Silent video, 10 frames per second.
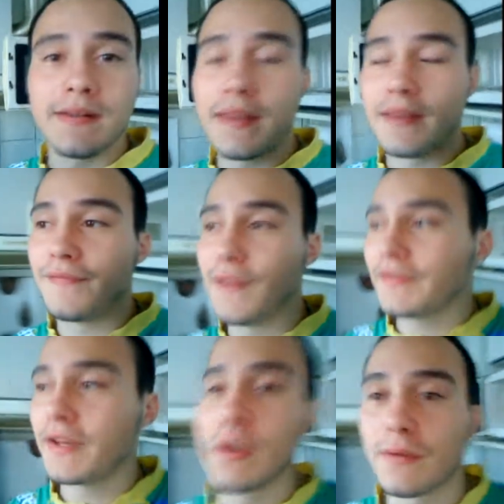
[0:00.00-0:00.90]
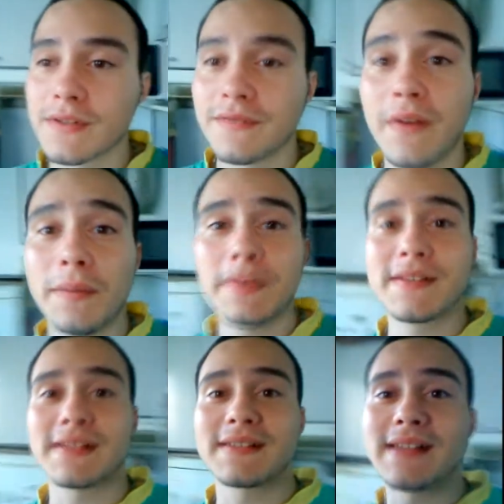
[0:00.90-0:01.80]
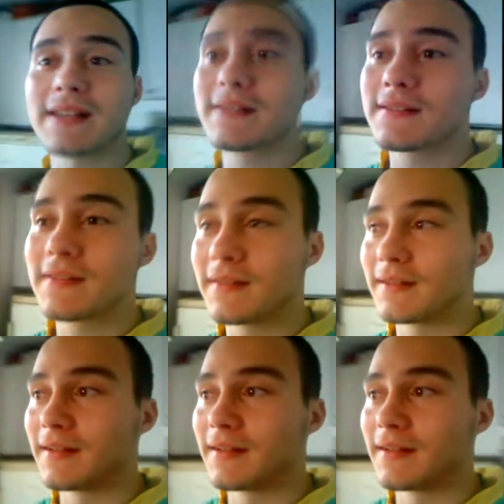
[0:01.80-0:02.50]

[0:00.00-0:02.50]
The fuck video was a very big success